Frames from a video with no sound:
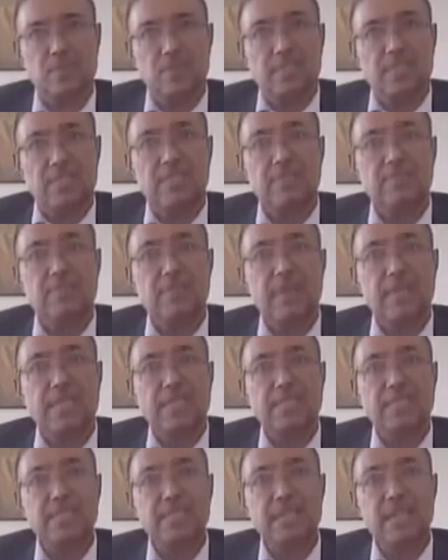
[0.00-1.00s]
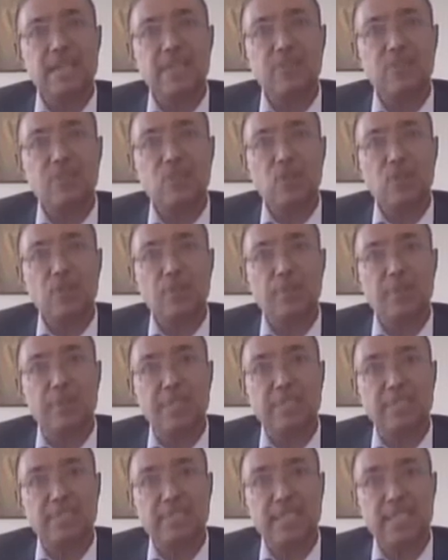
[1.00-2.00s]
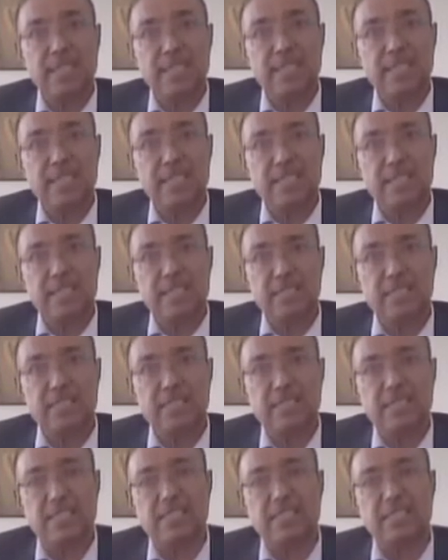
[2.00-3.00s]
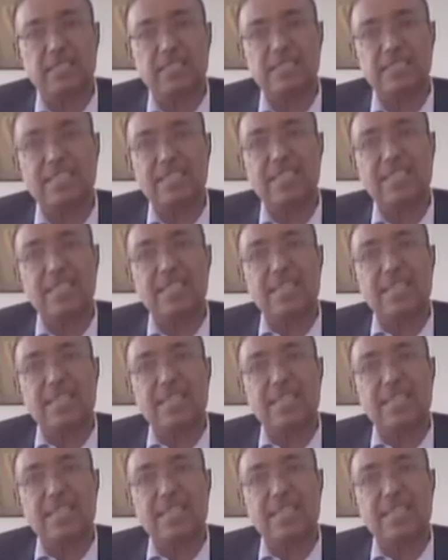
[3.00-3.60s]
See, prices have not per se increased. It's the